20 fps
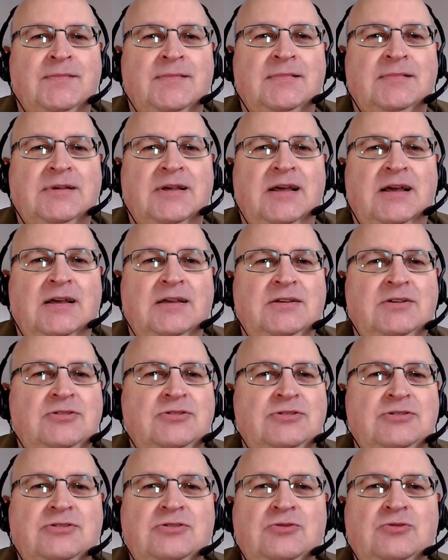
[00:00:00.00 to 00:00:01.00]
I
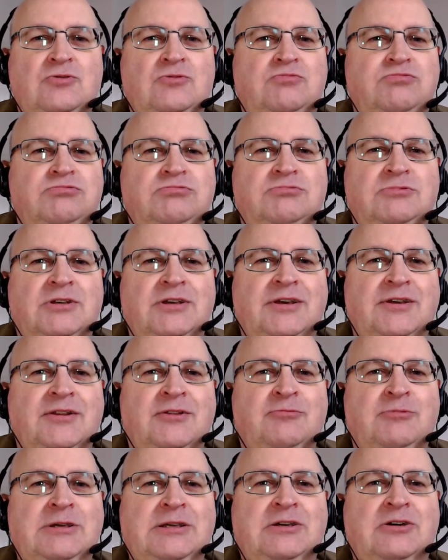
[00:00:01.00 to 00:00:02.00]
used to take the
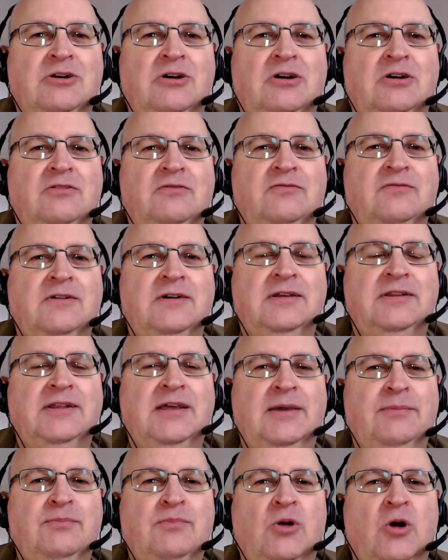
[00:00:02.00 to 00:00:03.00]
week off and
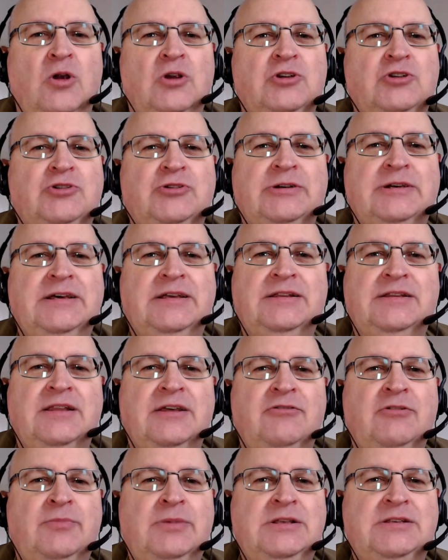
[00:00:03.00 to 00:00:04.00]
then monitoring it. There
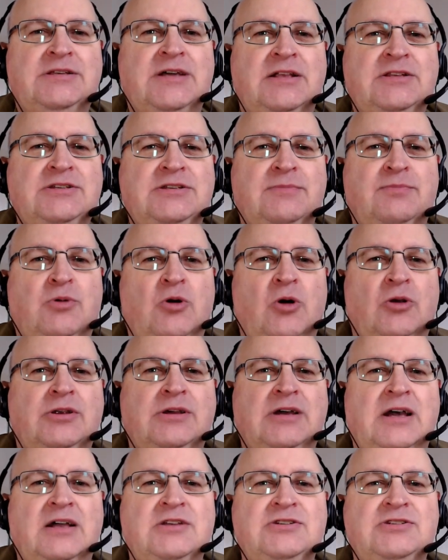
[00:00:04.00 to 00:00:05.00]
would be tons of
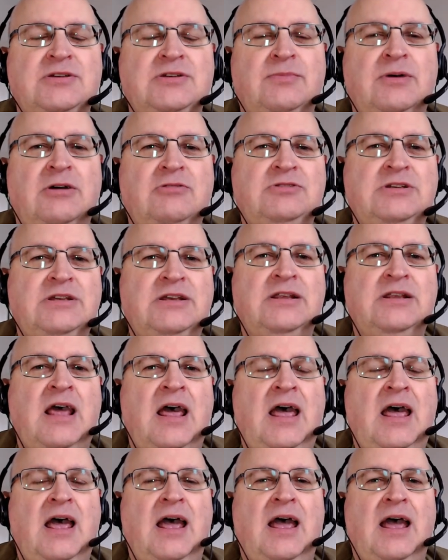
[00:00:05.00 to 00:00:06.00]
podcasts about it.
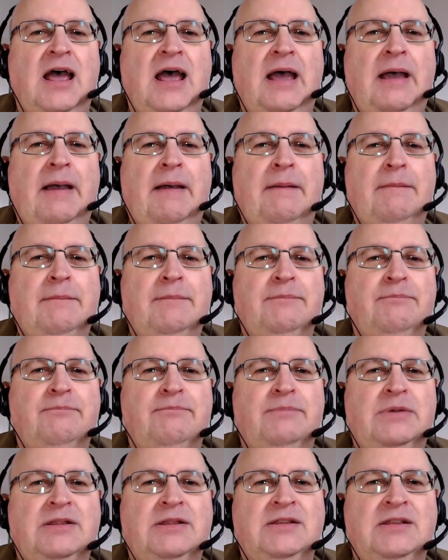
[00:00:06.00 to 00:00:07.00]

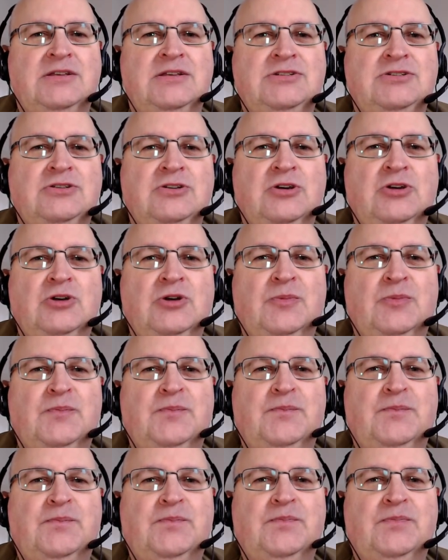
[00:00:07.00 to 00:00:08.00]
But this year,
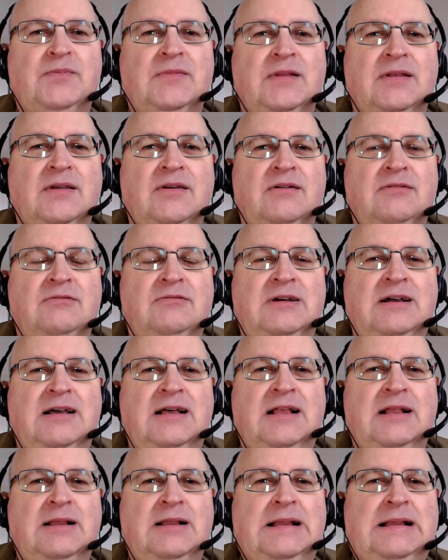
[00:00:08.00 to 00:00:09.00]

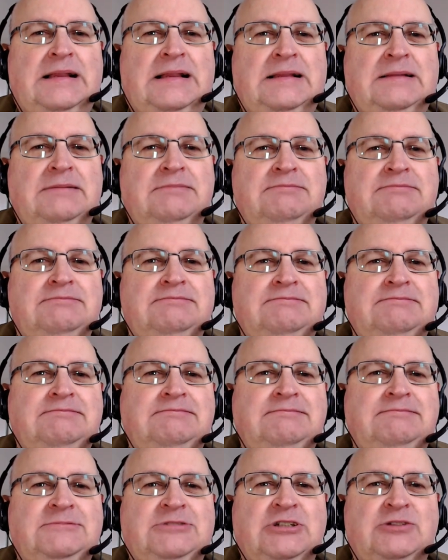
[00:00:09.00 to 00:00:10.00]
well,
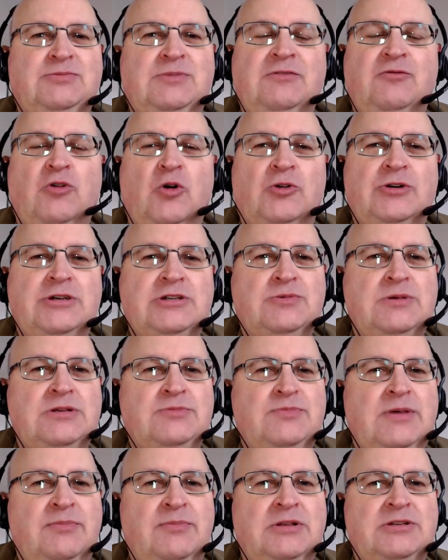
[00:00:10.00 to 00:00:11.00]
just before Christmas,
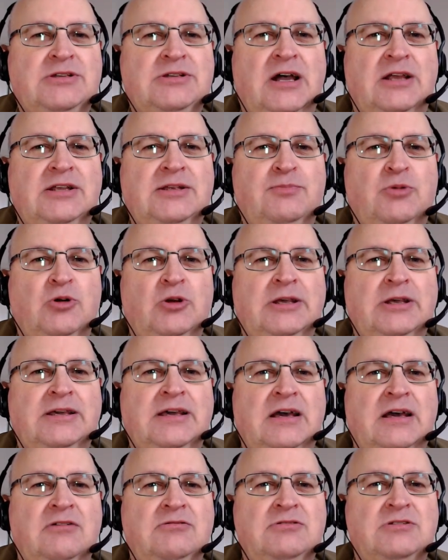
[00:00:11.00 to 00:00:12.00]
people started pulling
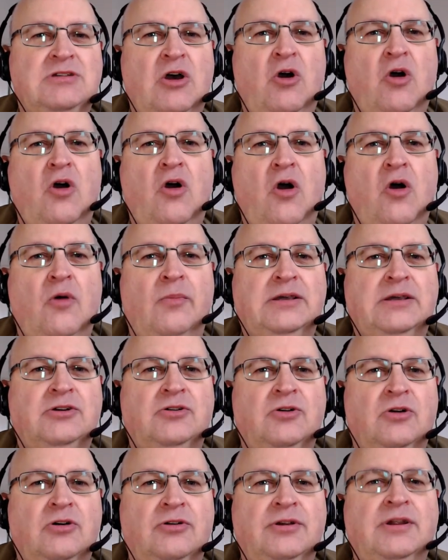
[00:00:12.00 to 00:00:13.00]
out
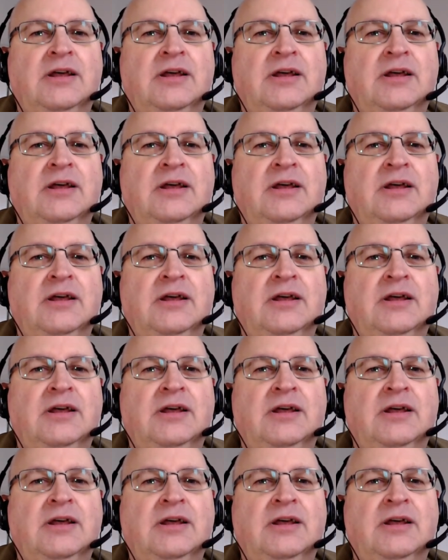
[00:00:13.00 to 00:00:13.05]
Omicron,